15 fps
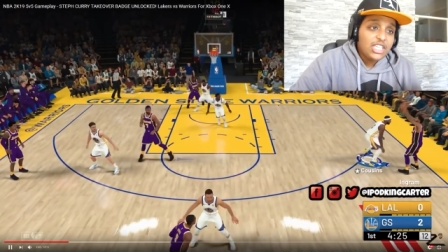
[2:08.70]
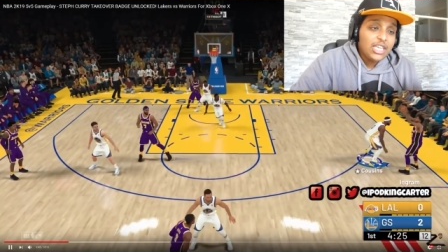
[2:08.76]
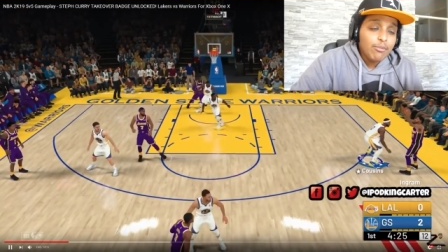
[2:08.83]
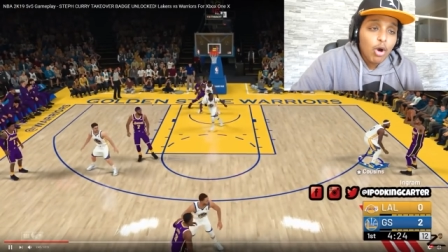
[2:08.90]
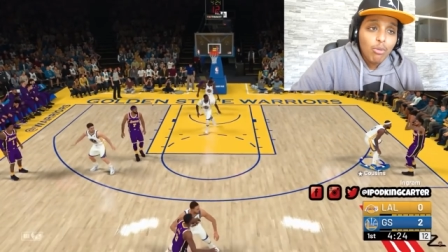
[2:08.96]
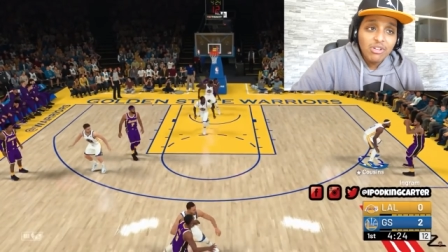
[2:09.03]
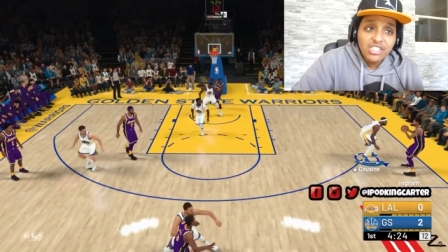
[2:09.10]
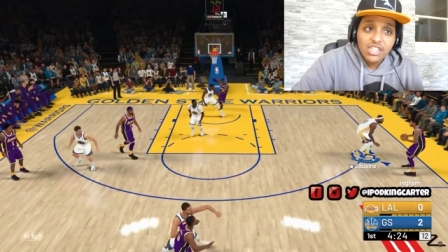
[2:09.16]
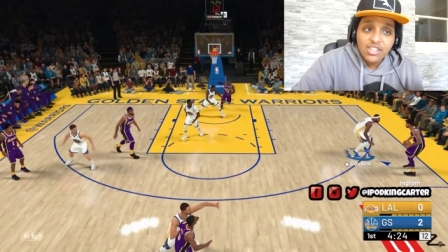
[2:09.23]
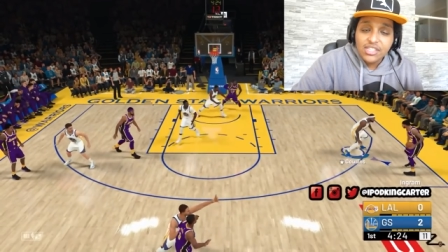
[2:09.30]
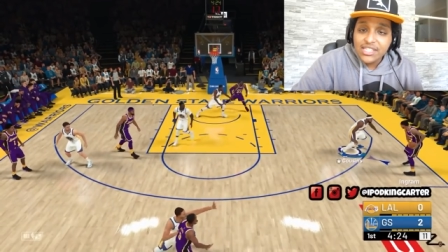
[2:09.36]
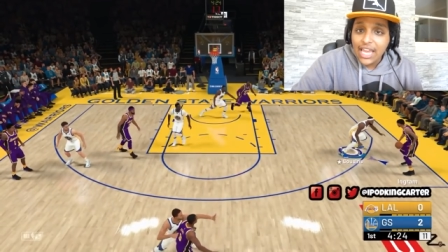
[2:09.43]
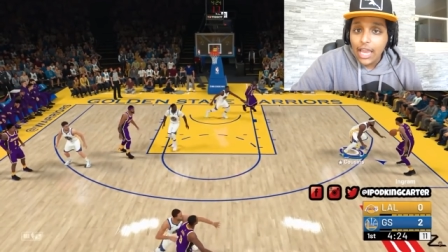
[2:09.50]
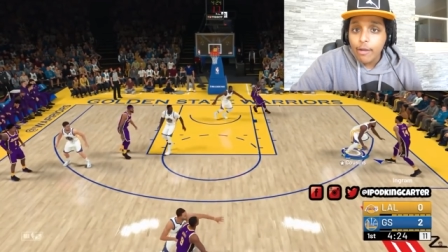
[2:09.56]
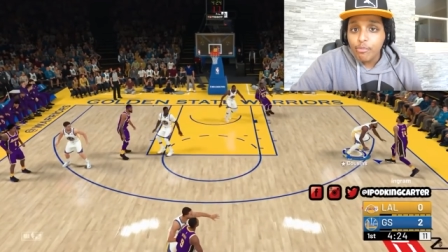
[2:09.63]
key moments in this
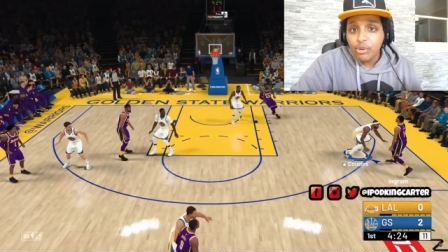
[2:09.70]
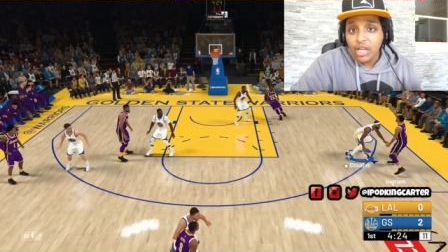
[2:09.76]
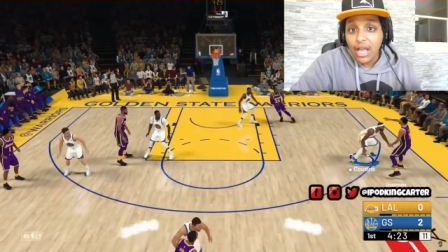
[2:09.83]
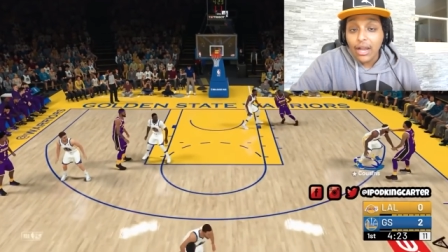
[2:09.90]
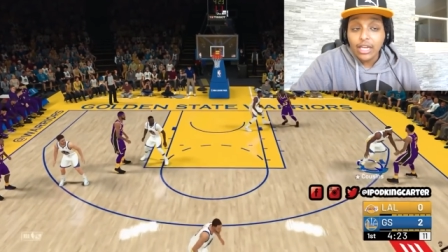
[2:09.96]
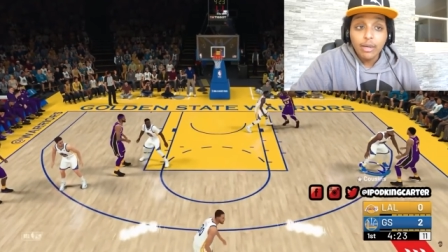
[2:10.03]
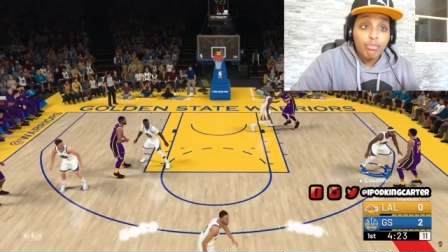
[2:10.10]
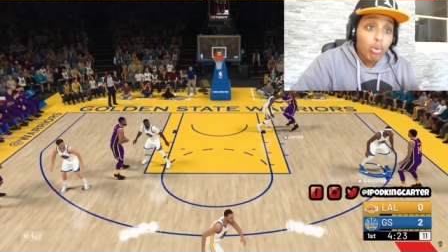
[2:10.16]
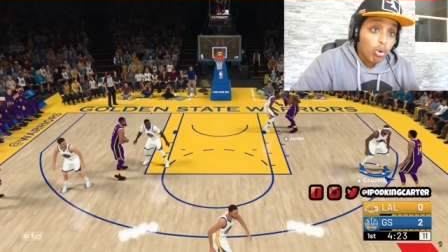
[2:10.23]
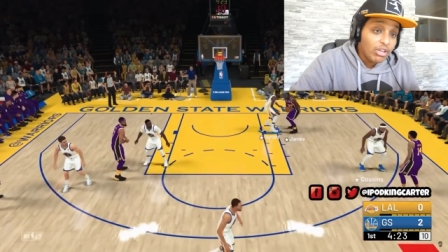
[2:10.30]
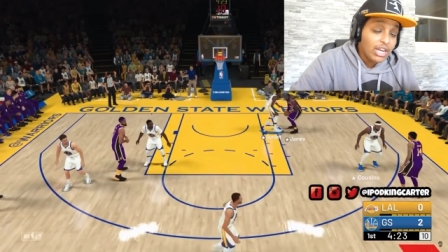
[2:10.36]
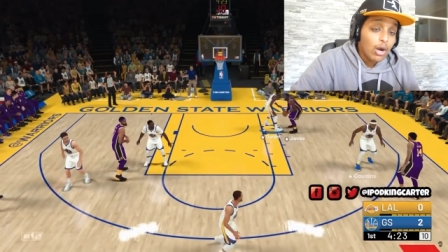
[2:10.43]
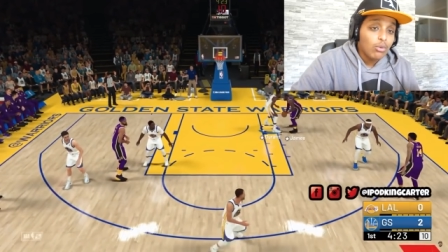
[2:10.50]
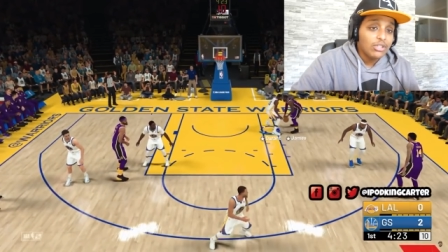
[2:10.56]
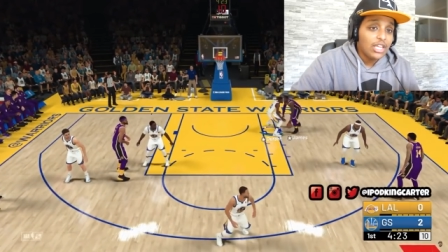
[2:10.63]
gameplay I'm gonna
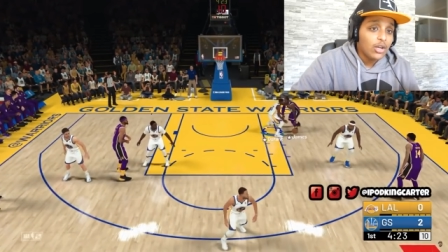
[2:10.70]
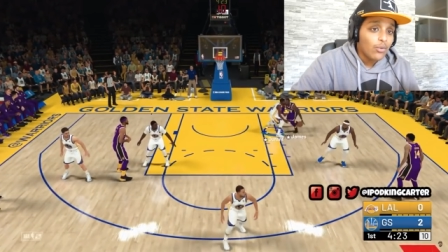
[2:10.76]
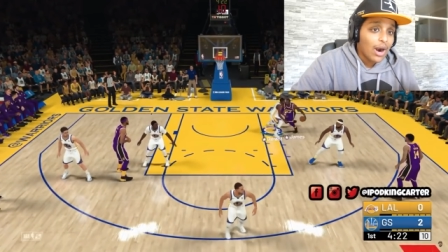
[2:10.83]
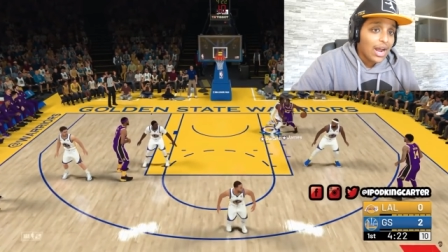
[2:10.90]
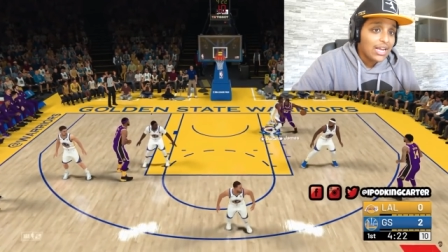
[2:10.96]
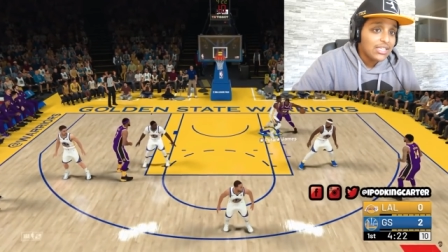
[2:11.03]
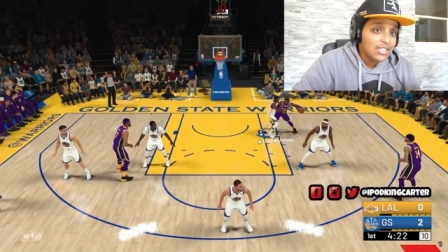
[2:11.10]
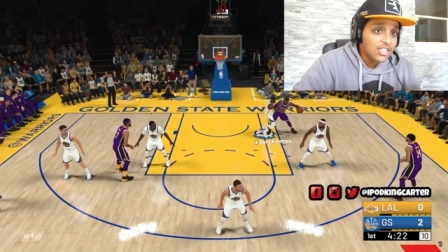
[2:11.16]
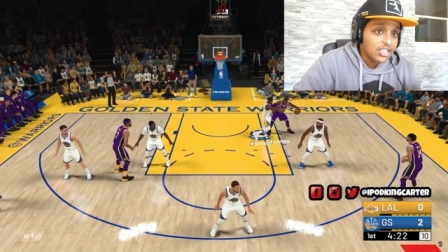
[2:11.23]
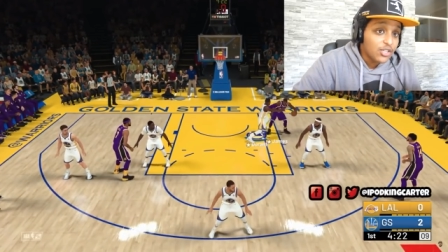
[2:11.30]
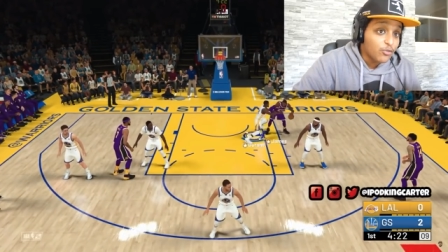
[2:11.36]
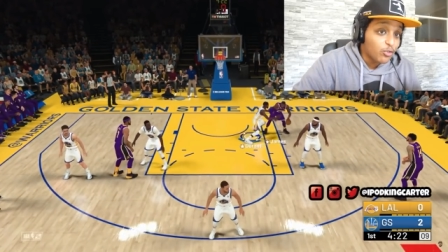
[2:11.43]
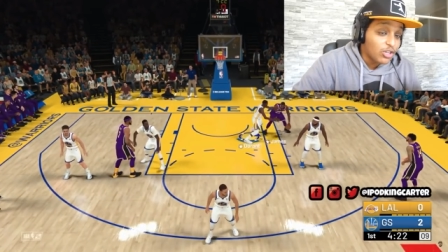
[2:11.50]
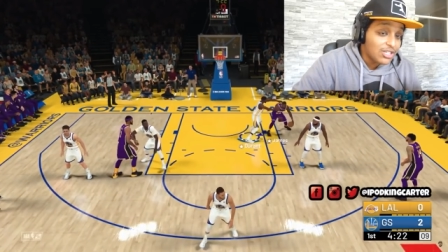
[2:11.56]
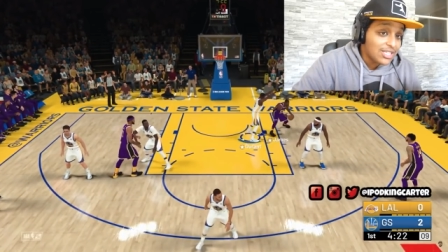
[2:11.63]
point out when they arise, and this is the
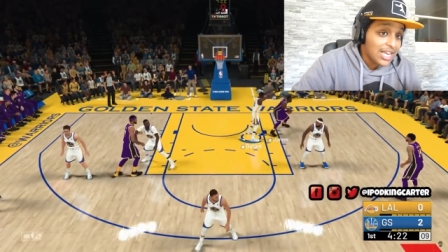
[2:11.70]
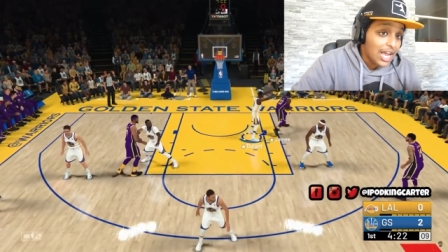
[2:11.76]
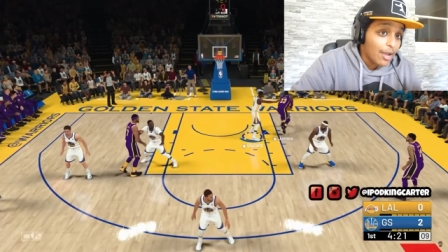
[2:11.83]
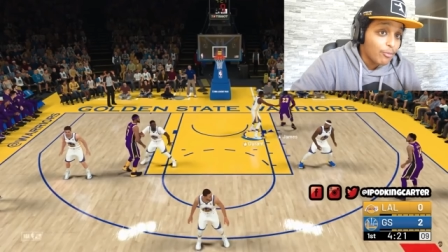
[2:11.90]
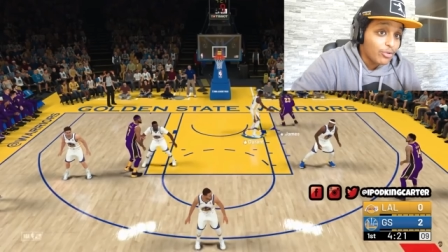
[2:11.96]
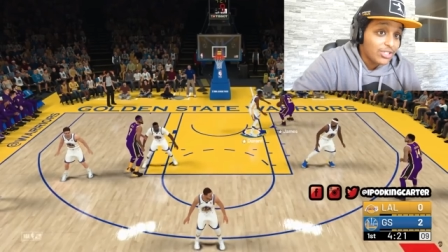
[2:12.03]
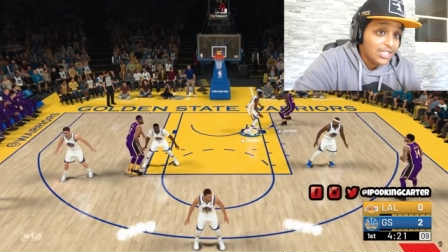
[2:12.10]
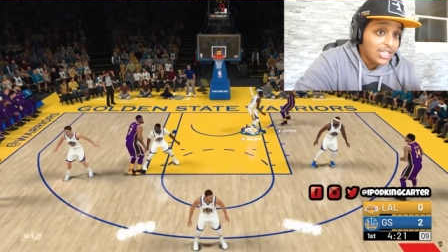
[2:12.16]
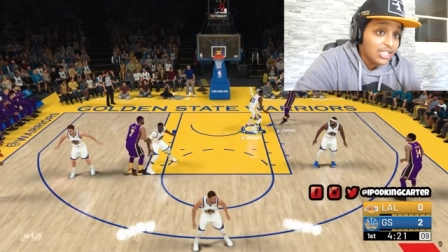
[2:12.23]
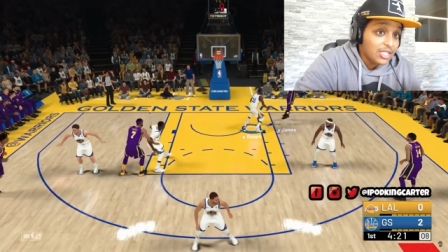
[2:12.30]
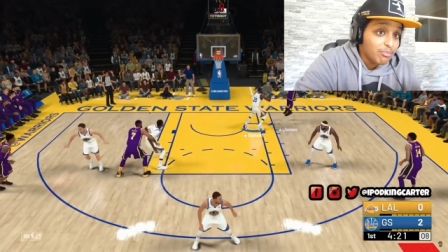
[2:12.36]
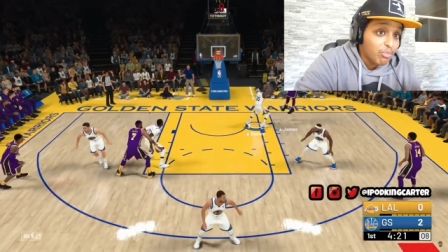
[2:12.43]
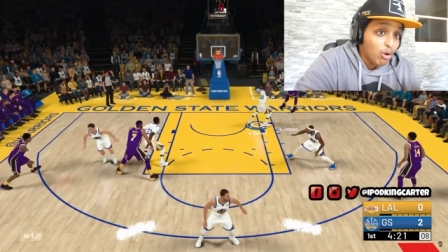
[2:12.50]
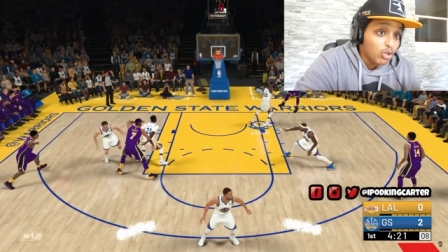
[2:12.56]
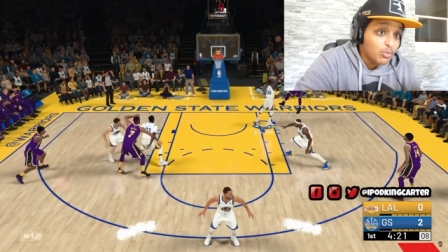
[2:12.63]
first time we're seeing
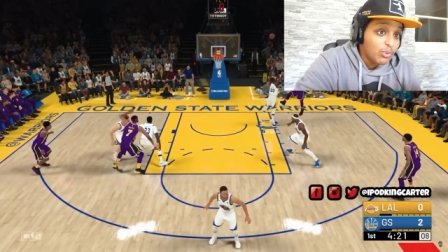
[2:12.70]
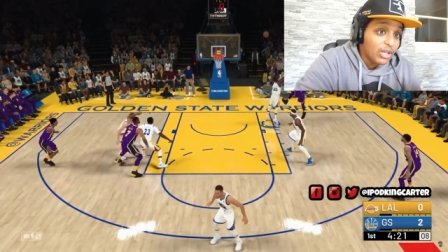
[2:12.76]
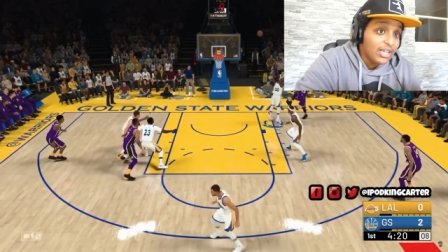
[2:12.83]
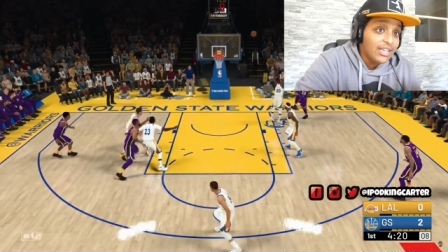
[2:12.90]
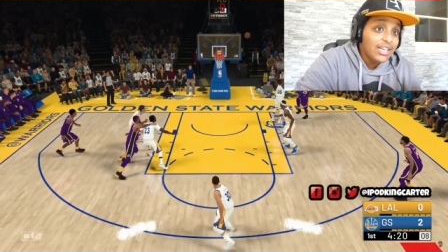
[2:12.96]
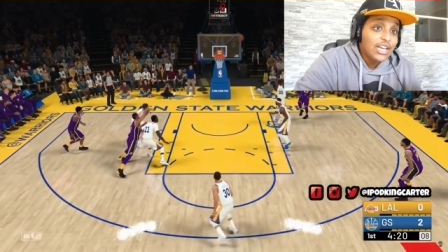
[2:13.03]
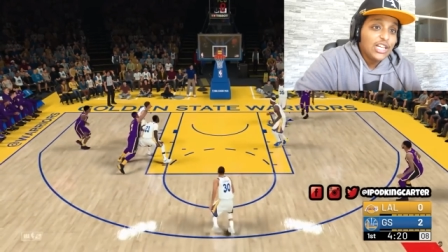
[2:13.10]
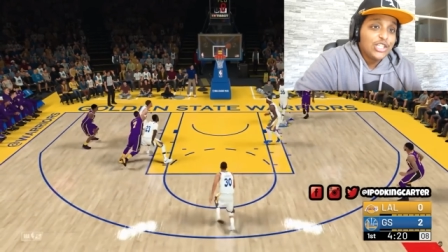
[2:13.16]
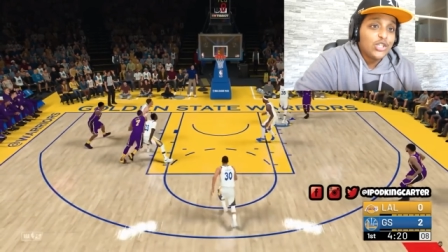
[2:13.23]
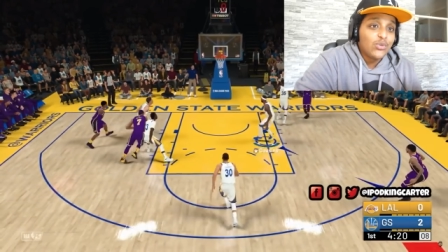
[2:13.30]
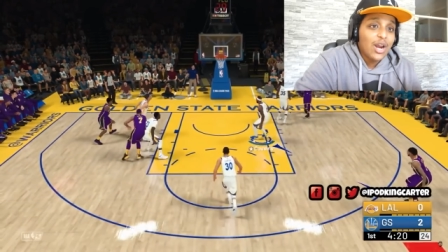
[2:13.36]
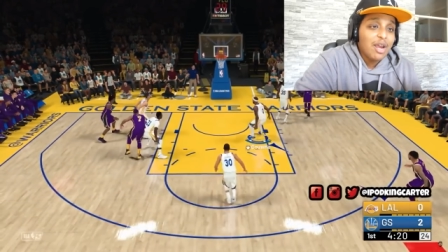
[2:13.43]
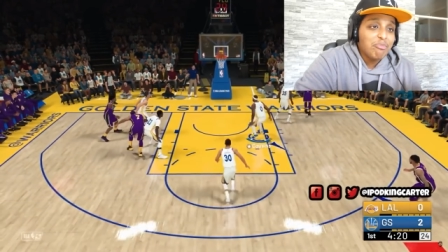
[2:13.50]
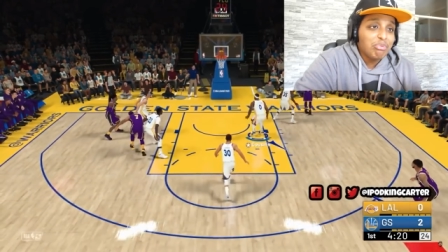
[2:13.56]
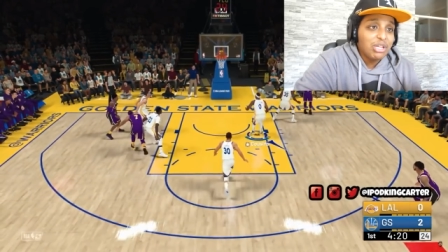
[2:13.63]
some post play.
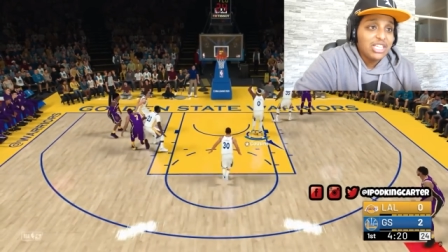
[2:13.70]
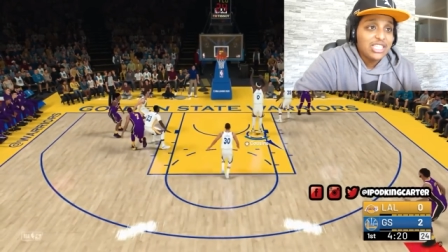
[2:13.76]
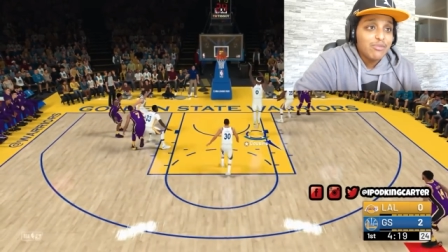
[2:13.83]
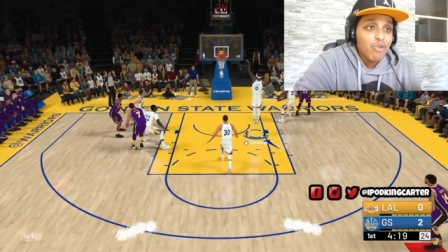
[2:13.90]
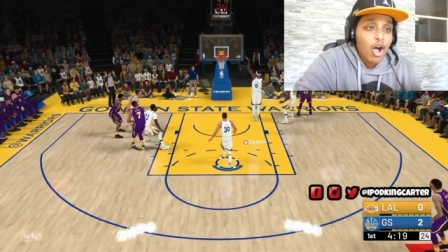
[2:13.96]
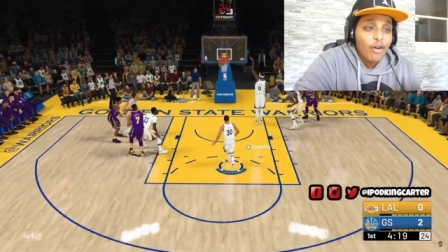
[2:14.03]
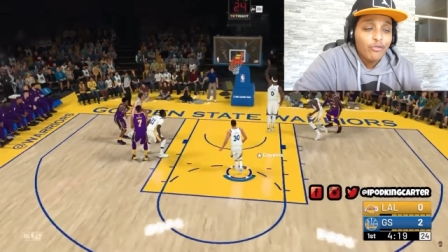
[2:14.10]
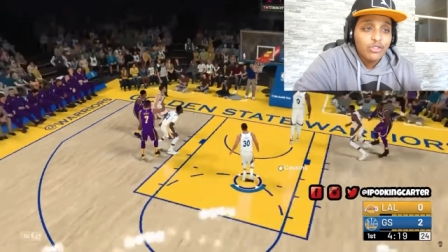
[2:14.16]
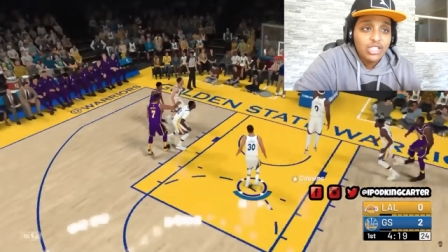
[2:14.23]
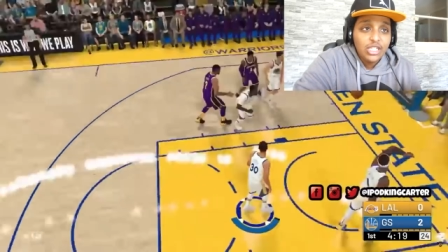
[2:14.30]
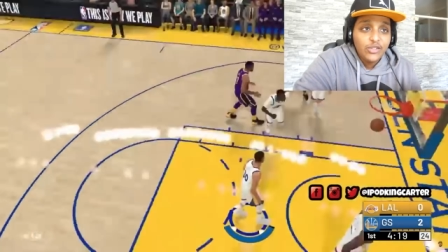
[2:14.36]
Durant playing some awful